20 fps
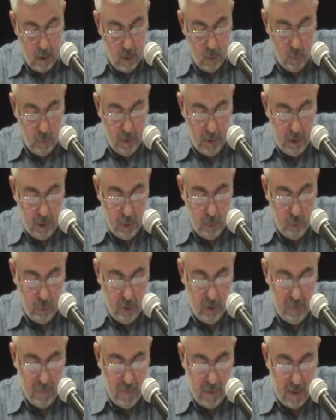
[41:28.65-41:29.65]
We need to
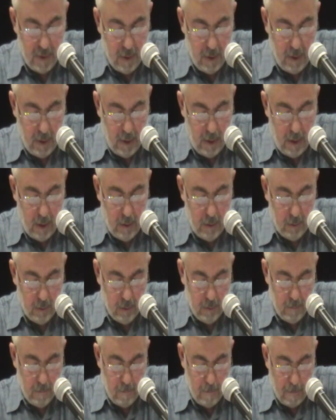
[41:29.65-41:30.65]

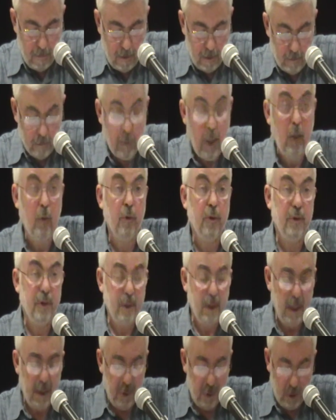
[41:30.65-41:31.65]
investigate power
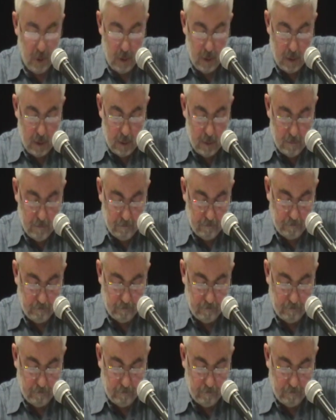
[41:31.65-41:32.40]
relations